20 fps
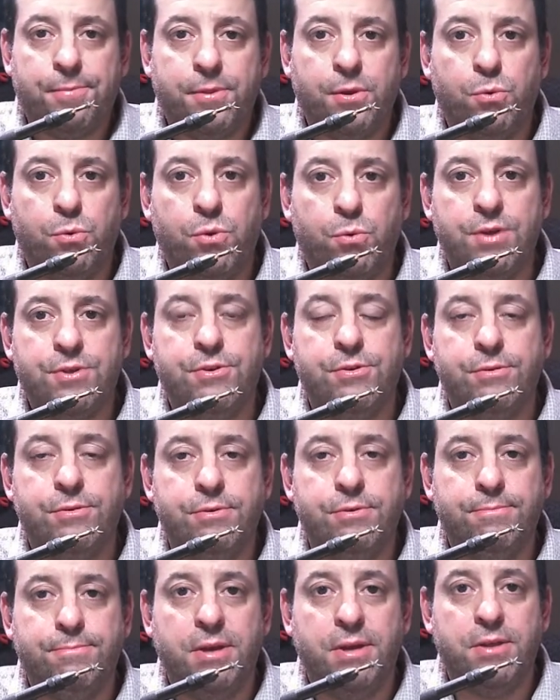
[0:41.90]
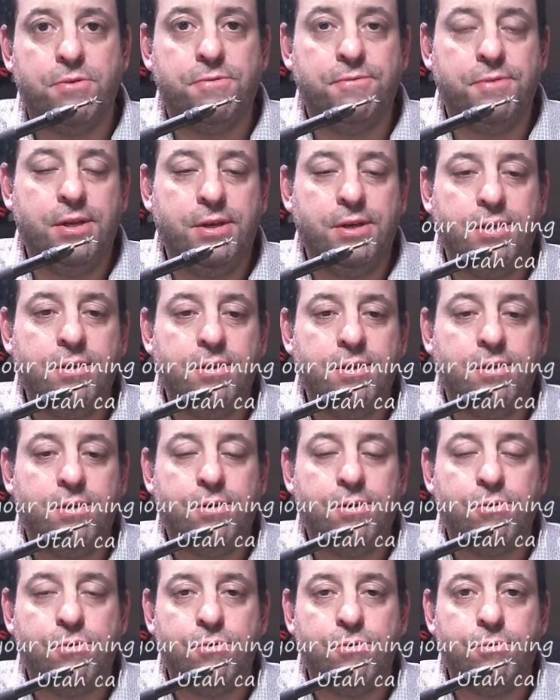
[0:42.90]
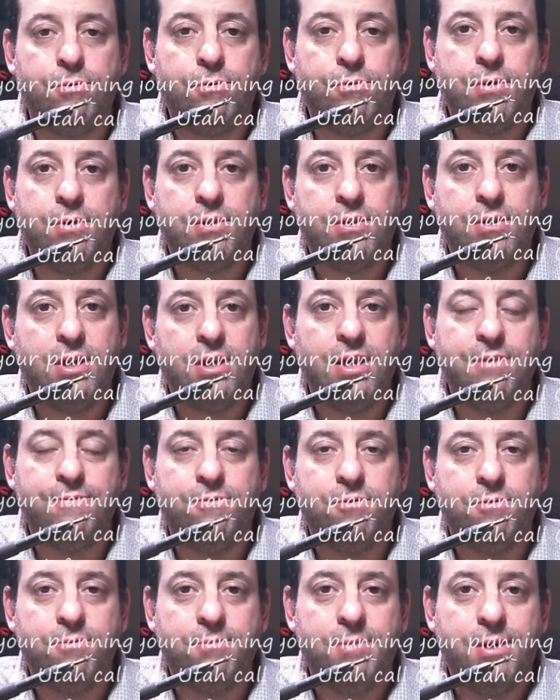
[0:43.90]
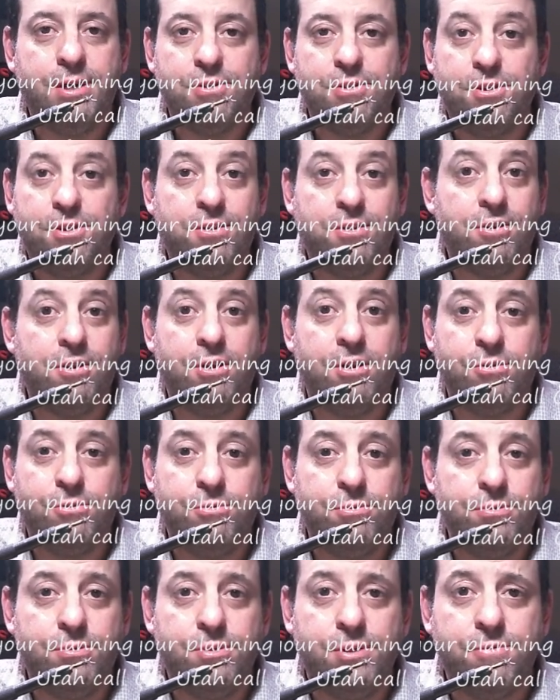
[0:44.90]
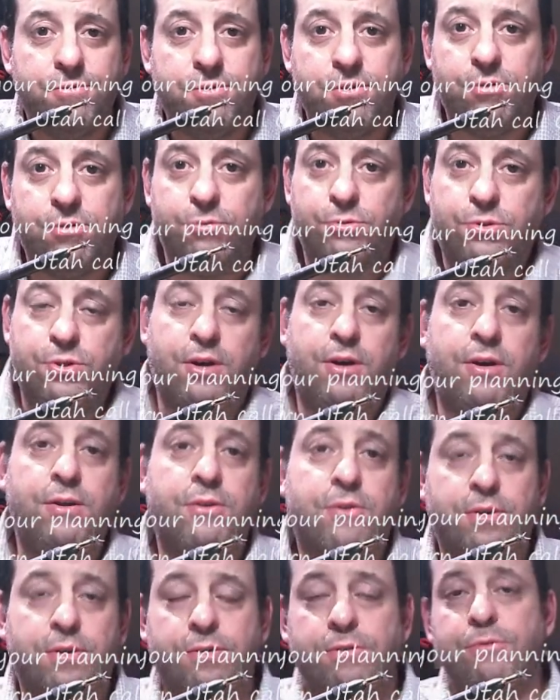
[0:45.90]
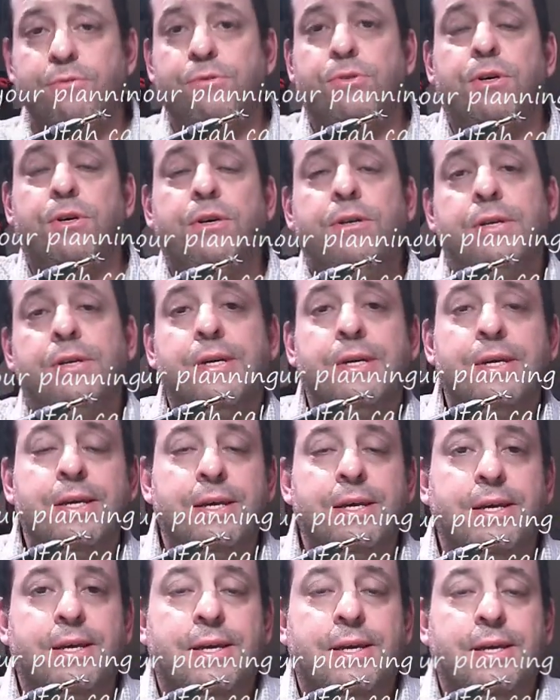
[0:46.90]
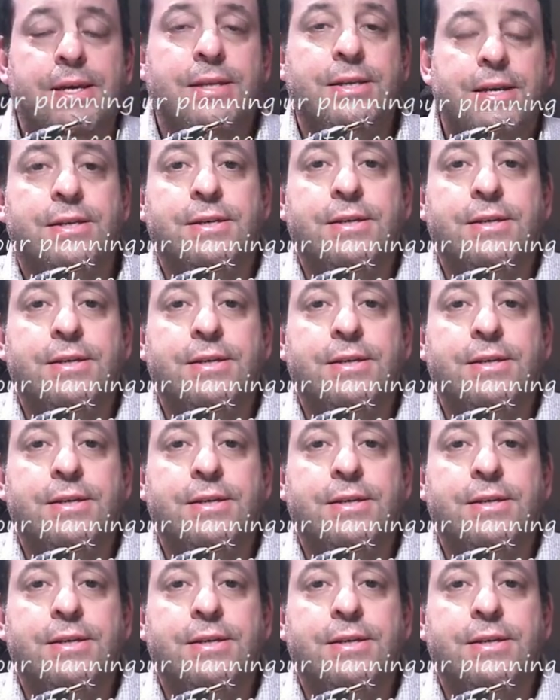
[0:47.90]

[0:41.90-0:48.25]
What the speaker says: western Pennsylvania. Also, I tie it for my son-in-law who lives in Utah, southern Utah, and